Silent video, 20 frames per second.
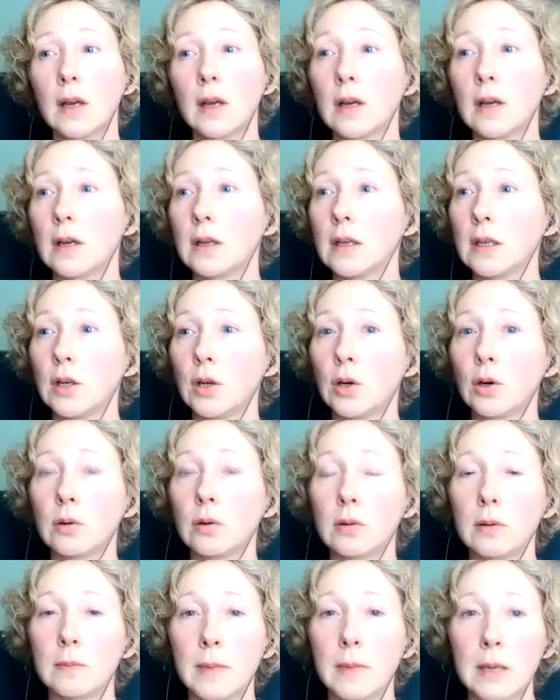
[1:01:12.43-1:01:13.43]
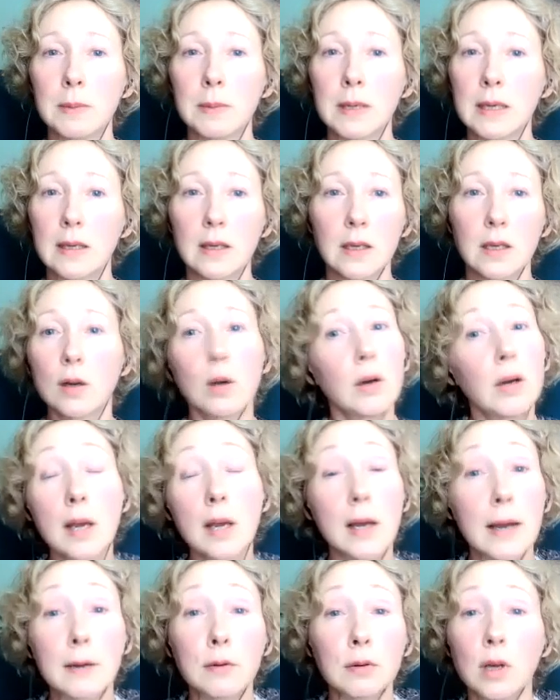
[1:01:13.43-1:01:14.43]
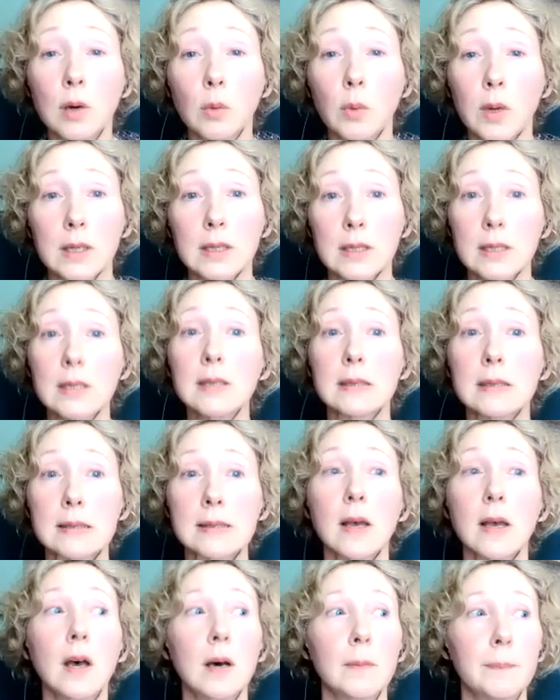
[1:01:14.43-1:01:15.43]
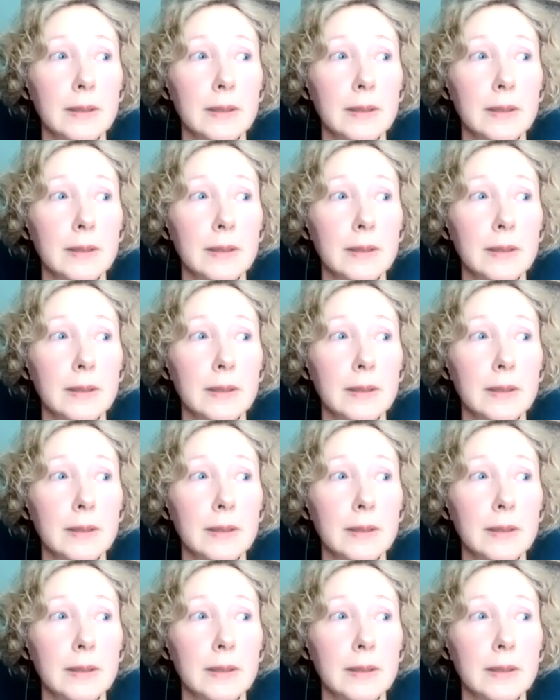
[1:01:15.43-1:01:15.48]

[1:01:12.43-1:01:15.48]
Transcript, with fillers: Yeah. You know, maybe you know, I don't know what it is,